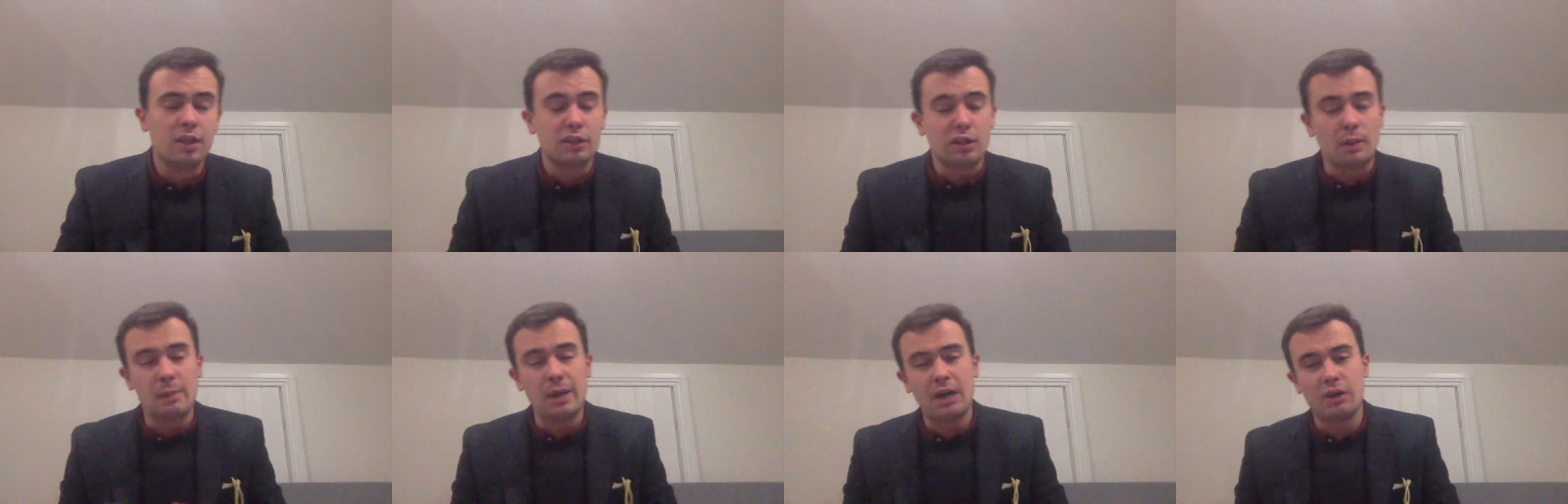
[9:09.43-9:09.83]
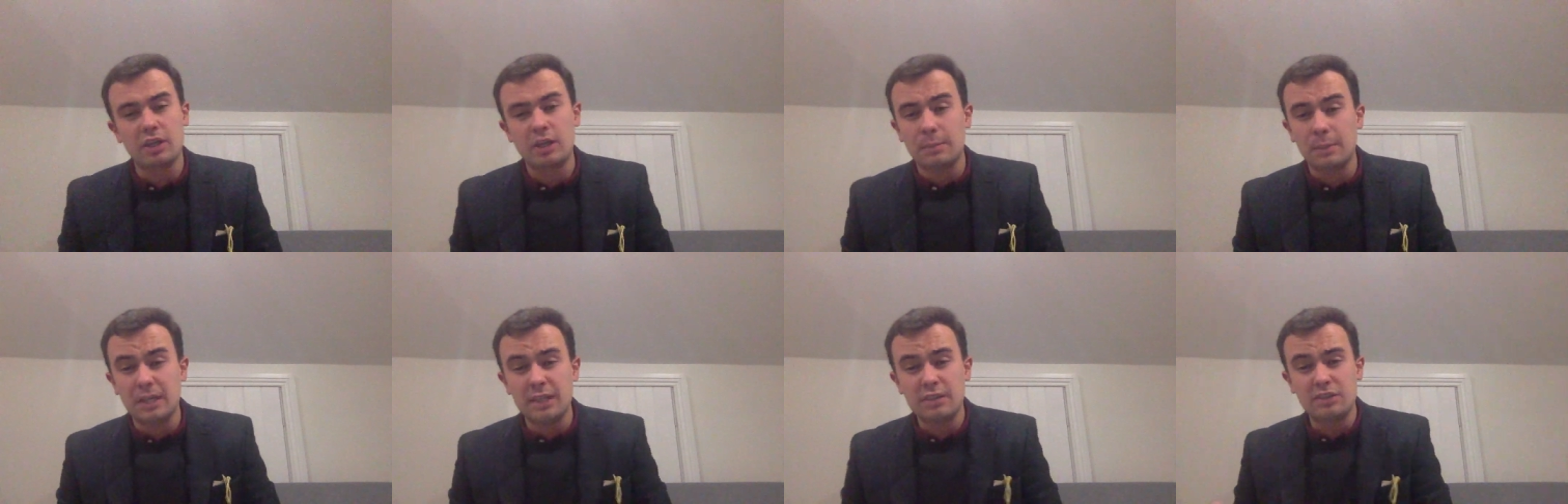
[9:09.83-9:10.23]
The
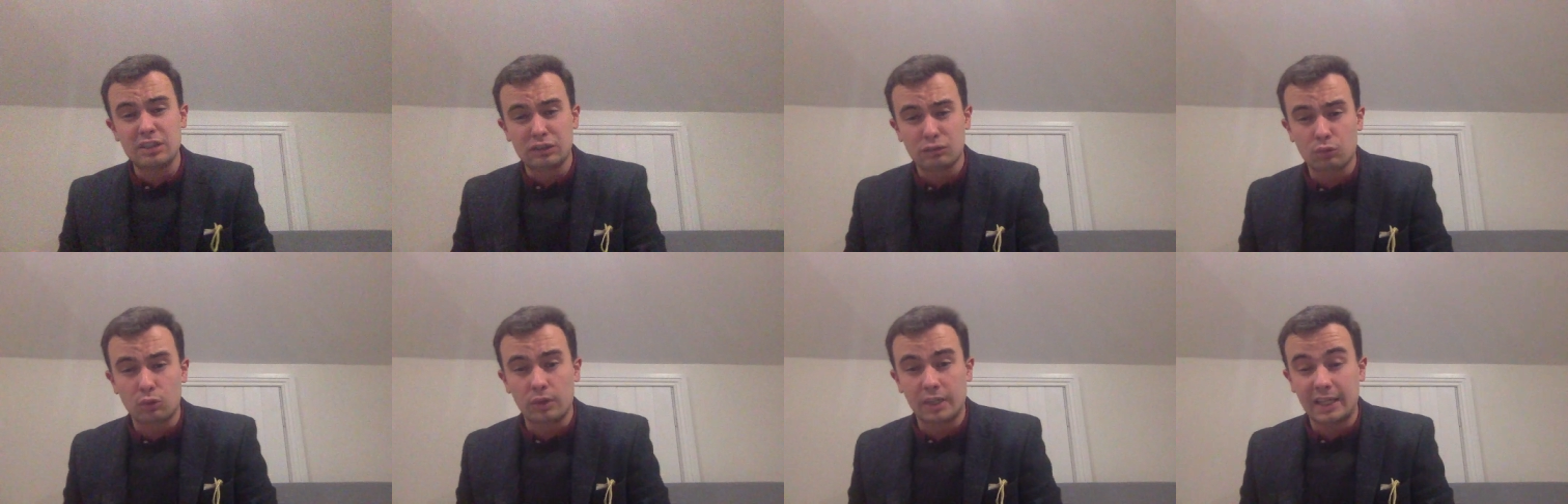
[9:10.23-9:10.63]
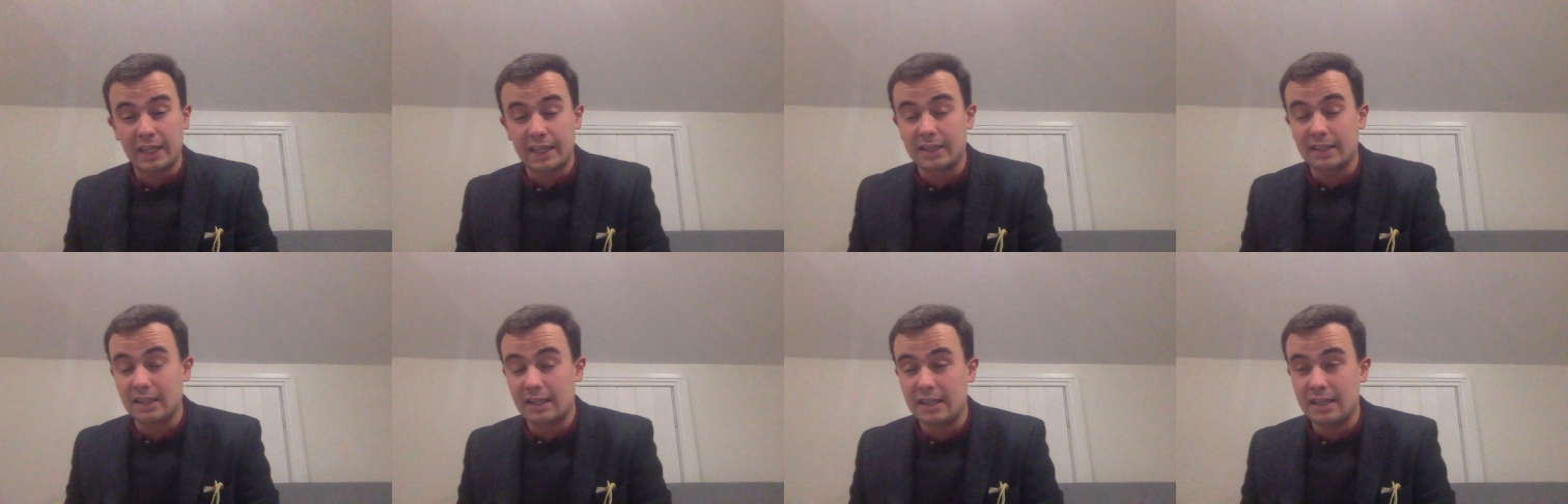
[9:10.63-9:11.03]
Mary Beach is running
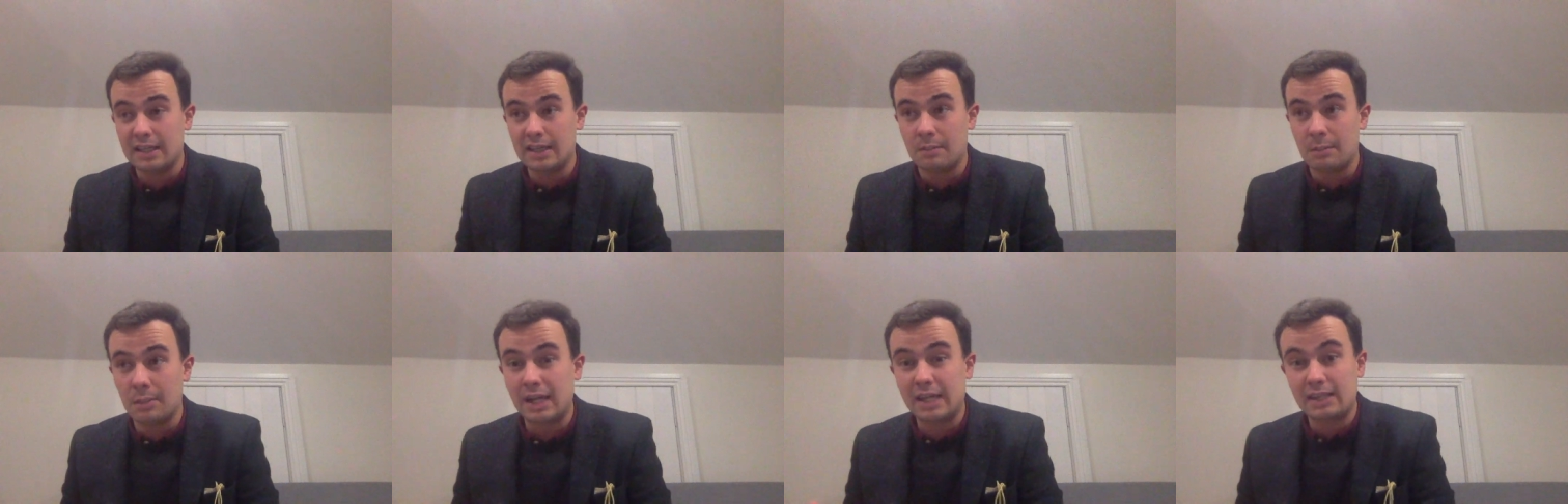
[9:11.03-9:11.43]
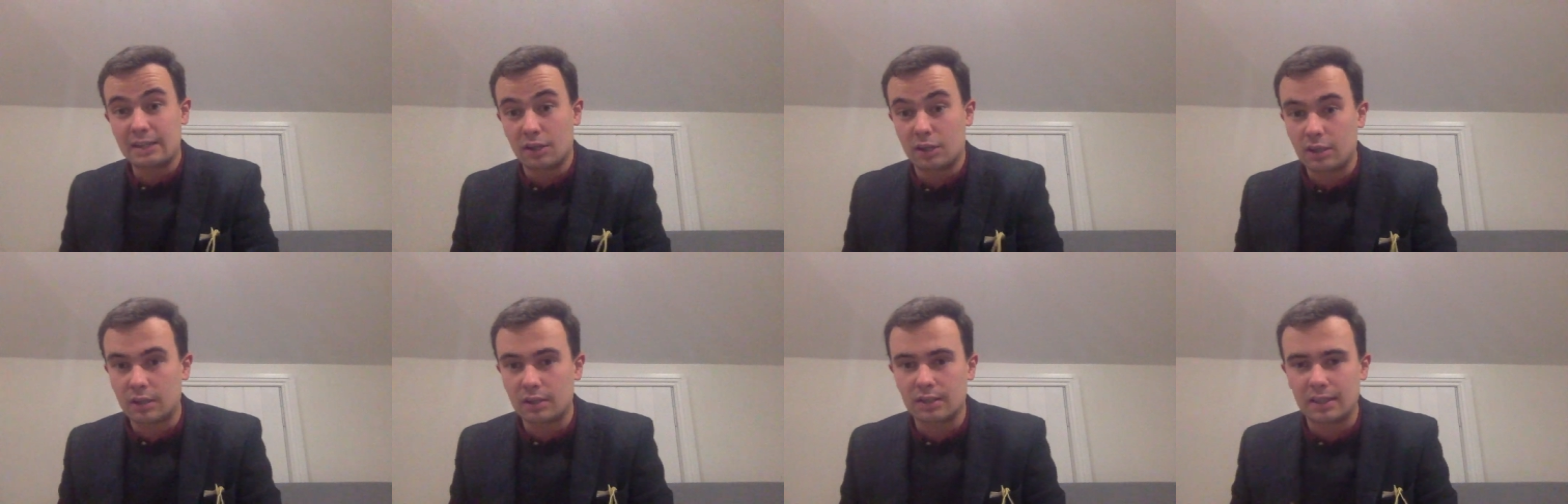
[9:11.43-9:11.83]
in a maiden
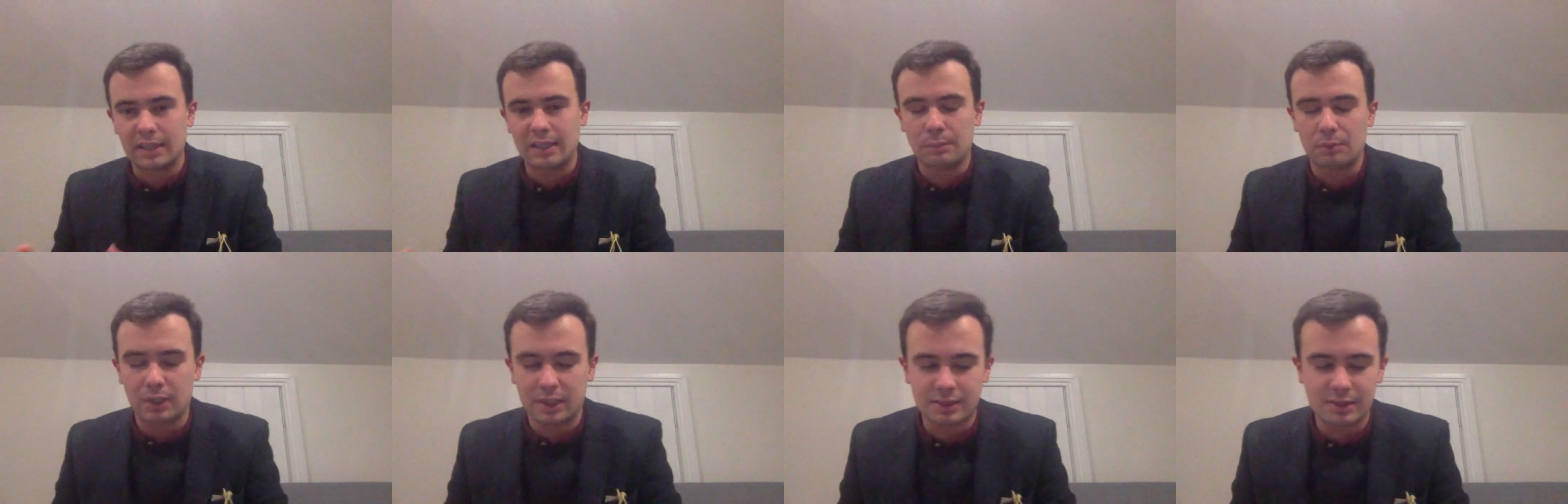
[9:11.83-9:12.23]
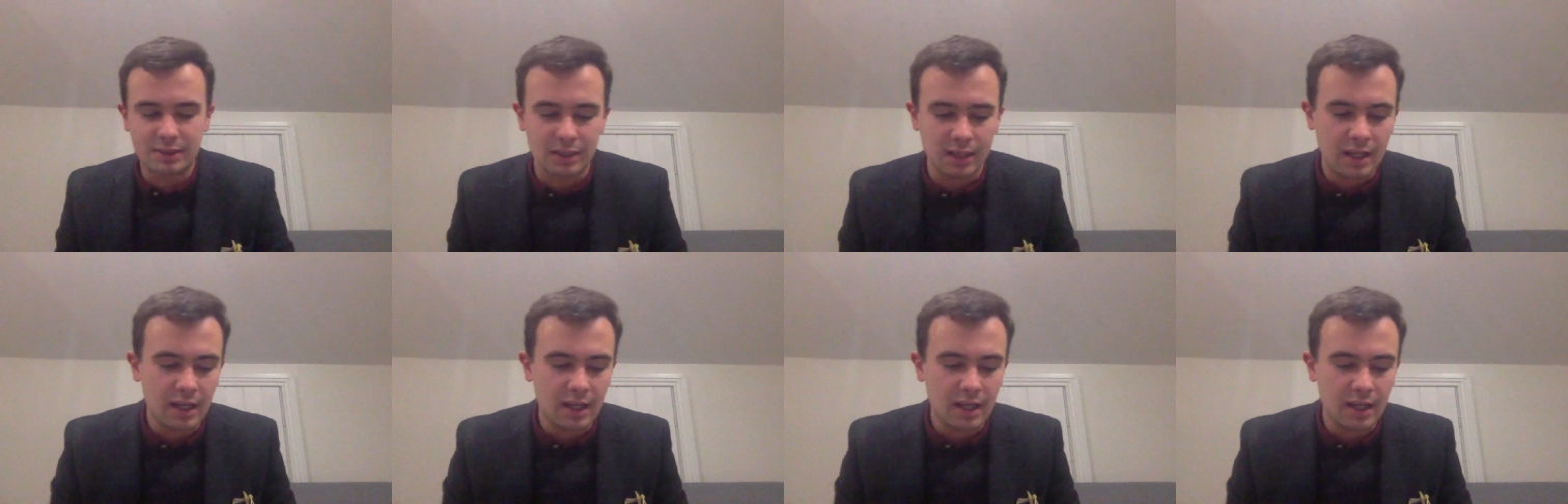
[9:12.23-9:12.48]
hurdle at Limerick